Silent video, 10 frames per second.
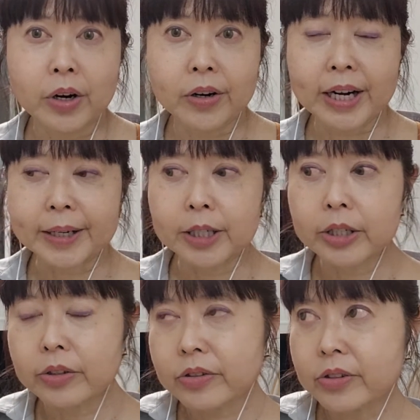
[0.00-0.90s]
All right.
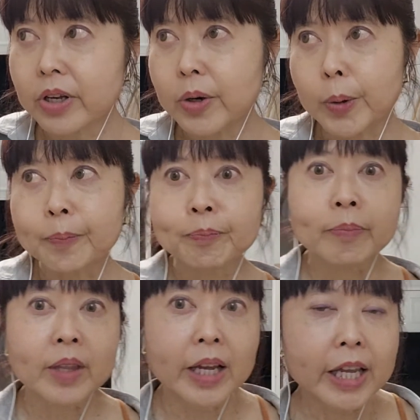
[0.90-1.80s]
So
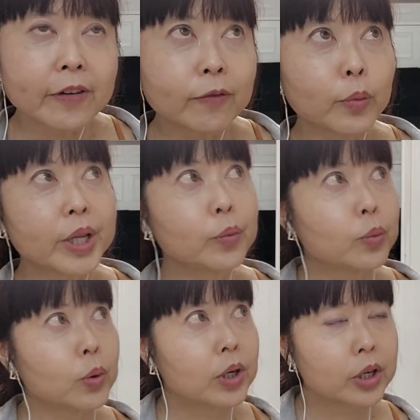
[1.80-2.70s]
if we
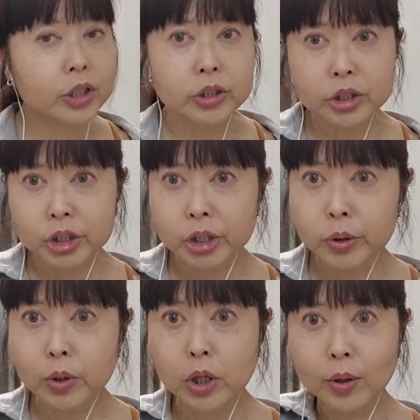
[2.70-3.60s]
were
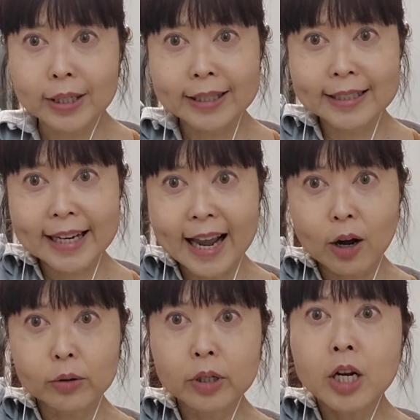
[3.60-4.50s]
to look down